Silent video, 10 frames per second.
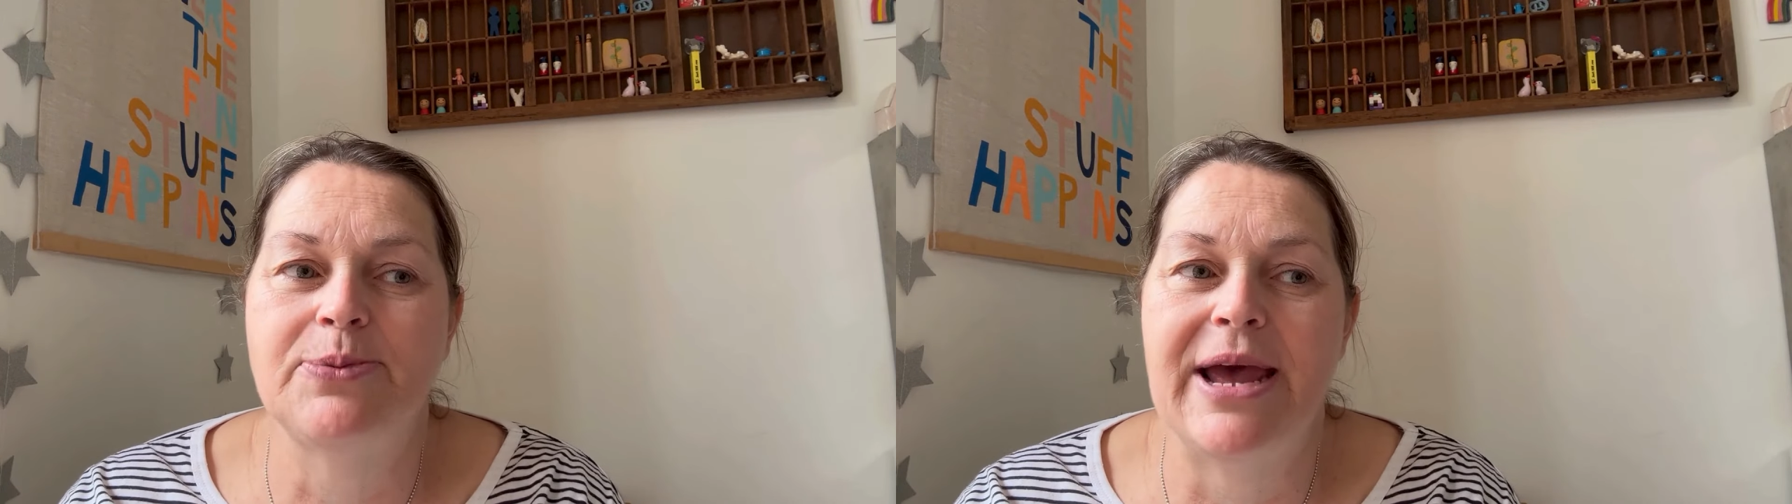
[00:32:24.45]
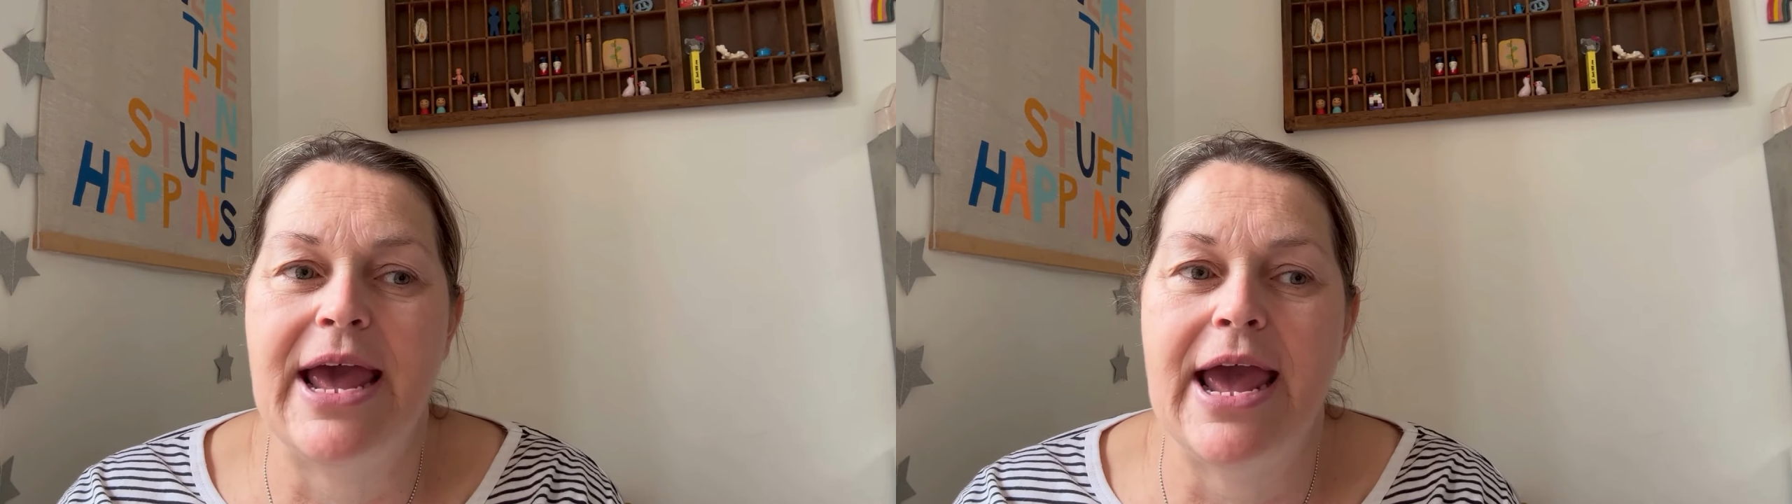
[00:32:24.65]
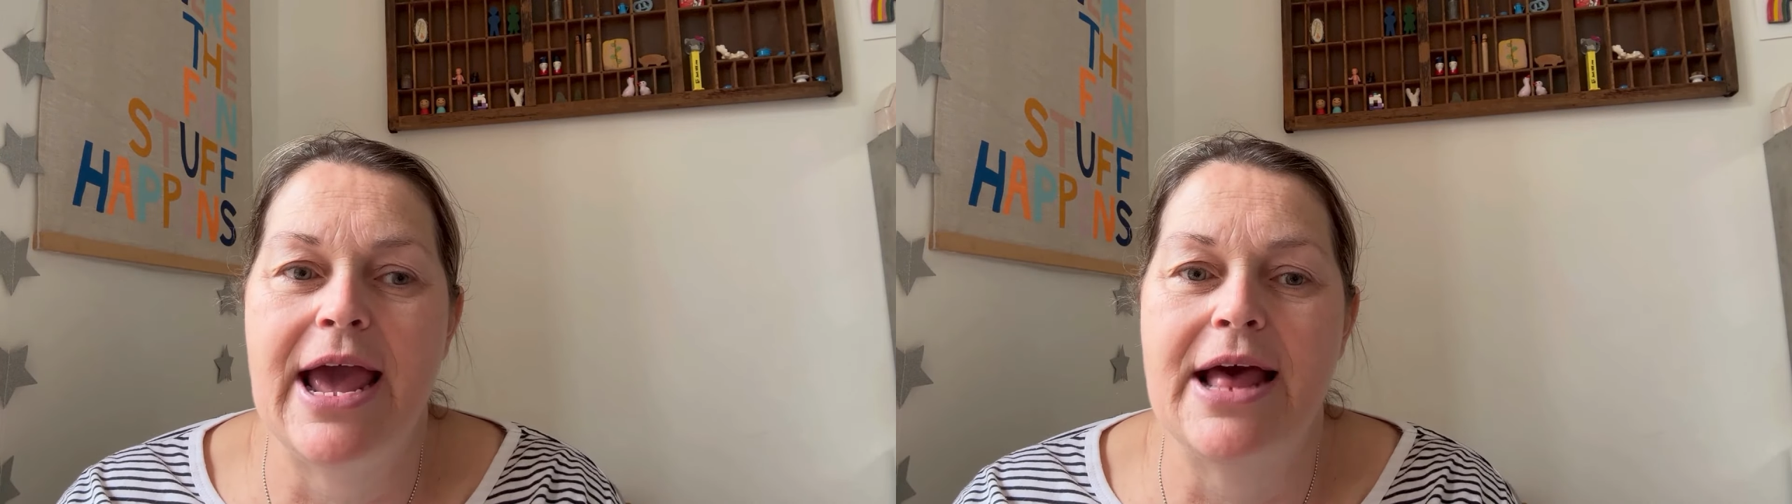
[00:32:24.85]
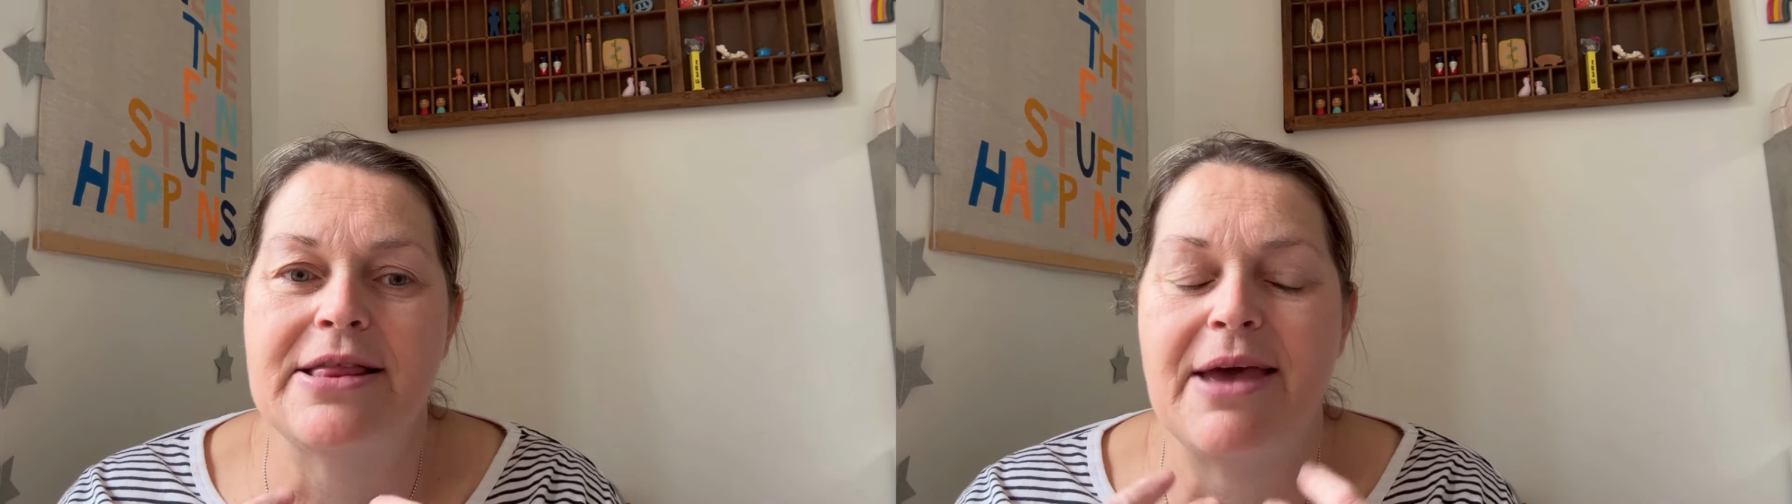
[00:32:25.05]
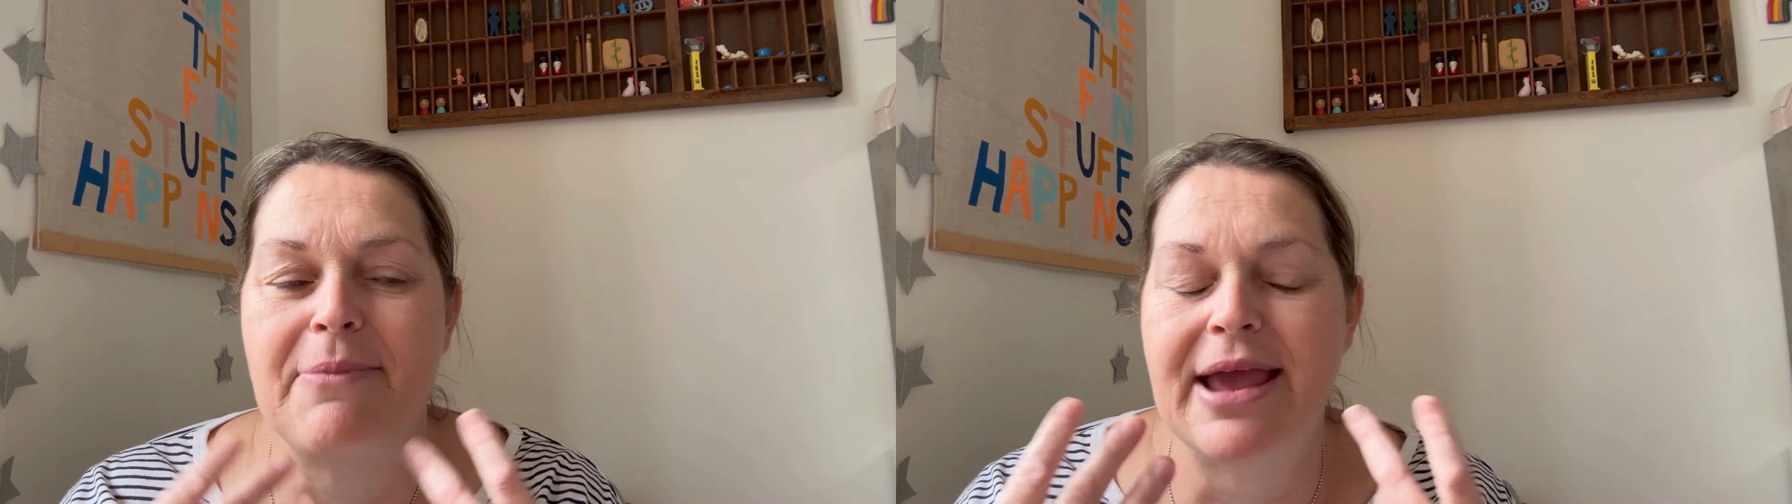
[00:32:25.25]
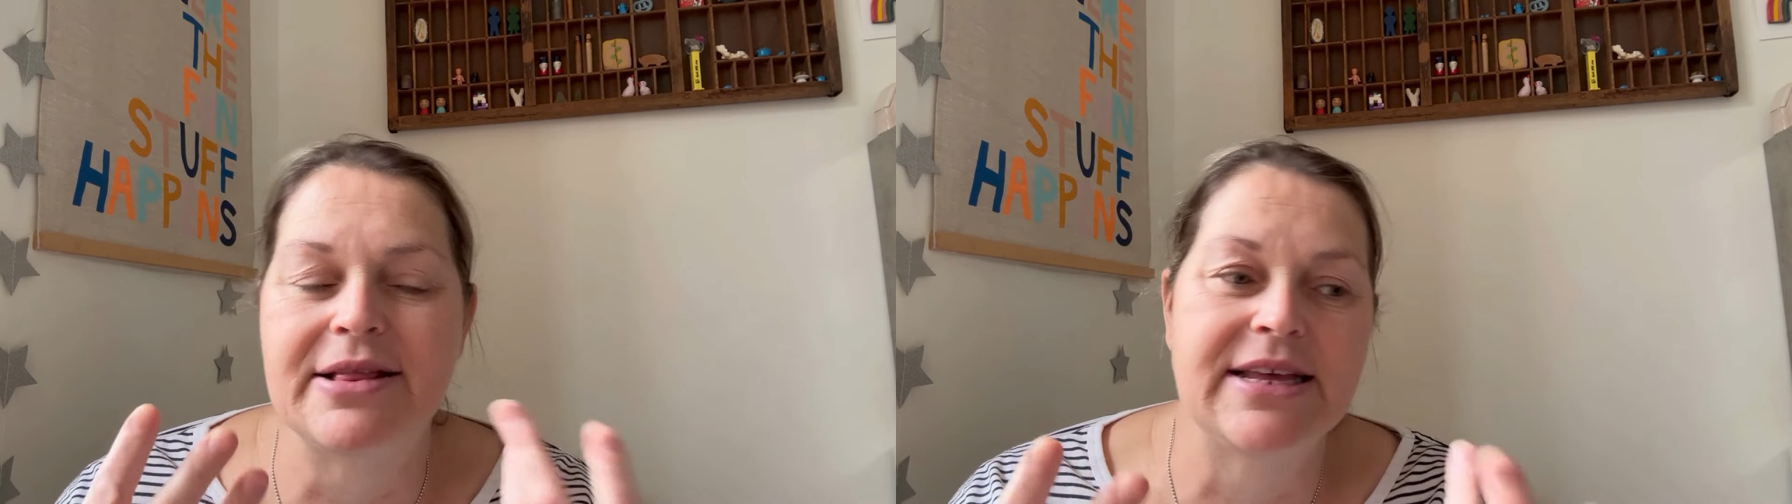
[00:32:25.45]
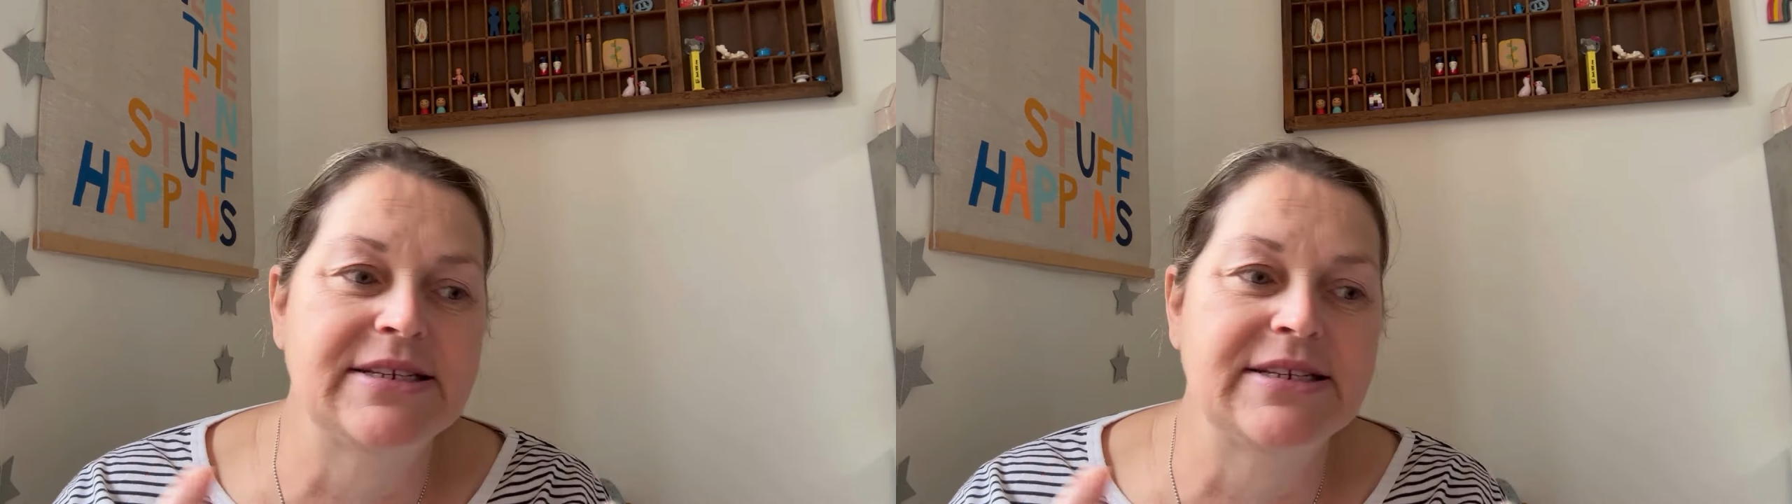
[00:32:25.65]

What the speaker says: where they make these